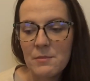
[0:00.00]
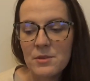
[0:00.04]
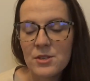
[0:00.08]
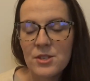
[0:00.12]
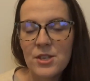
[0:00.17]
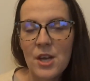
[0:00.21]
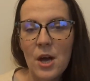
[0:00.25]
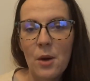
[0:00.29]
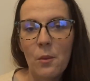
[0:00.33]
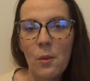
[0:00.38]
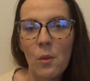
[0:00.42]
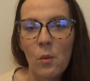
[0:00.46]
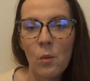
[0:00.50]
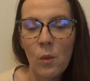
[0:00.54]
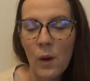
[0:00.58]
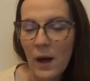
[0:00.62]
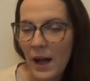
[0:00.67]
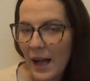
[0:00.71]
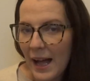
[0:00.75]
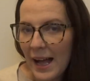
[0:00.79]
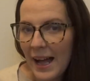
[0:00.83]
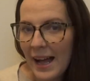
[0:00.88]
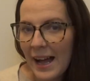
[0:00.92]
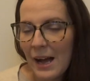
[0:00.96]

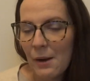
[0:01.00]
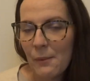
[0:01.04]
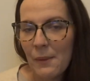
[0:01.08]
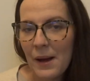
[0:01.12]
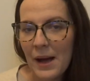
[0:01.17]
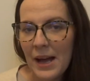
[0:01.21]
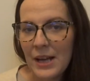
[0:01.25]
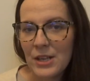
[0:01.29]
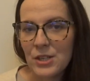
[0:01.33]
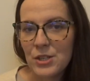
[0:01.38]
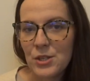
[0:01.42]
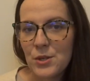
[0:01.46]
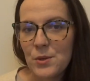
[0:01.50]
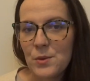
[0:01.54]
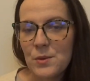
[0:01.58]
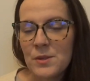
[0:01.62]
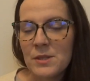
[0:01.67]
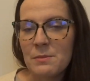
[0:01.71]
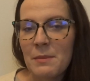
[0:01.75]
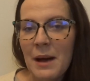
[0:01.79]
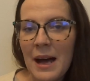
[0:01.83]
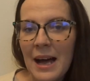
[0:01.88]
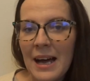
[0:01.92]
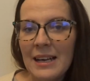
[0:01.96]
So how I
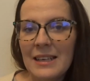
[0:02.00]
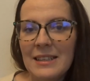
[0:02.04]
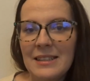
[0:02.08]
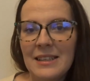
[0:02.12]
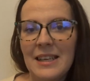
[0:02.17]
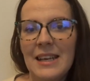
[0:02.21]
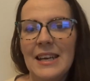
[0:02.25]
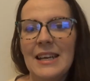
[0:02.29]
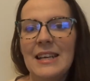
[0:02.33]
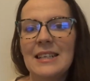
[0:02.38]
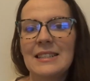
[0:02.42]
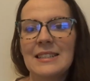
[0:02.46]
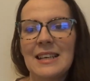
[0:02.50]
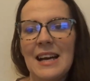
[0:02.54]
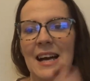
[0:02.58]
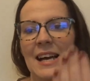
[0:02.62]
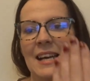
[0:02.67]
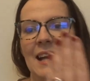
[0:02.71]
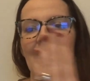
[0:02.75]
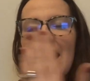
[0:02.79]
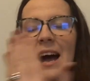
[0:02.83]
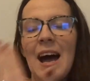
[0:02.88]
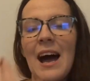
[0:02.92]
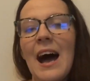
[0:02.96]
use mine is
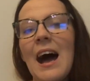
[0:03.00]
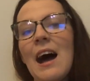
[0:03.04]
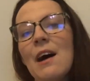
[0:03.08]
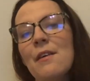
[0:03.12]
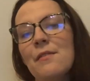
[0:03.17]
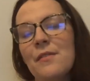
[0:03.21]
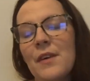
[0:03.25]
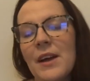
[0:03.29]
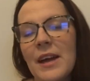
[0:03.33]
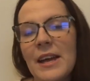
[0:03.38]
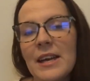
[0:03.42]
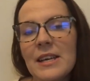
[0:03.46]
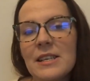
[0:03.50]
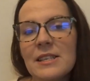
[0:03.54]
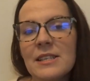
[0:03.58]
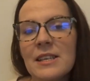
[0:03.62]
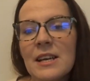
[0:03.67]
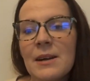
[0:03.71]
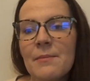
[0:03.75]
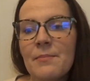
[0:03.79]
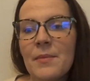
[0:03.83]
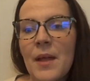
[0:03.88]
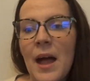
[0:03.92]
I half it